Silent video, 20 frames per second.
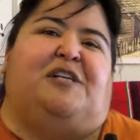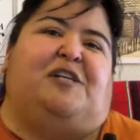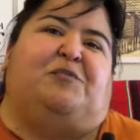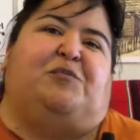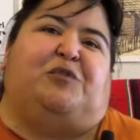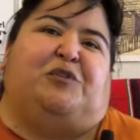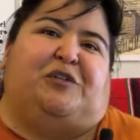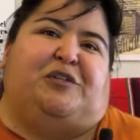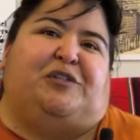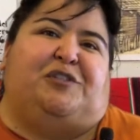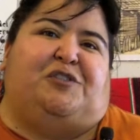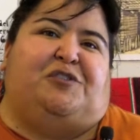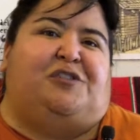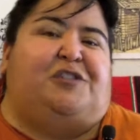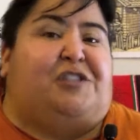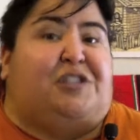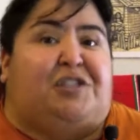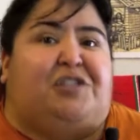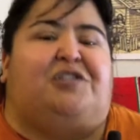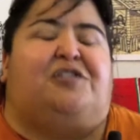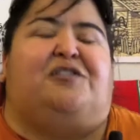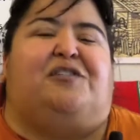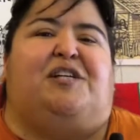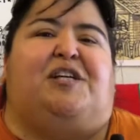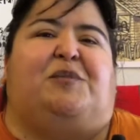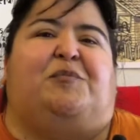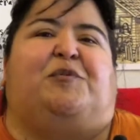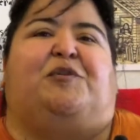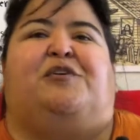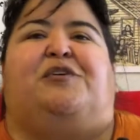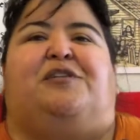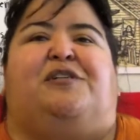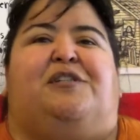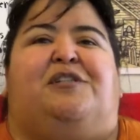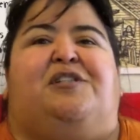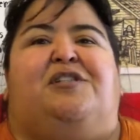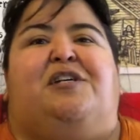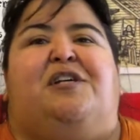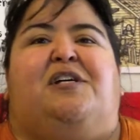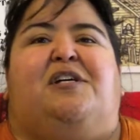neighborhoods, traditional
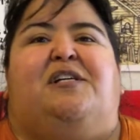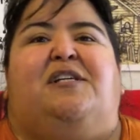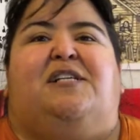neighborhoods,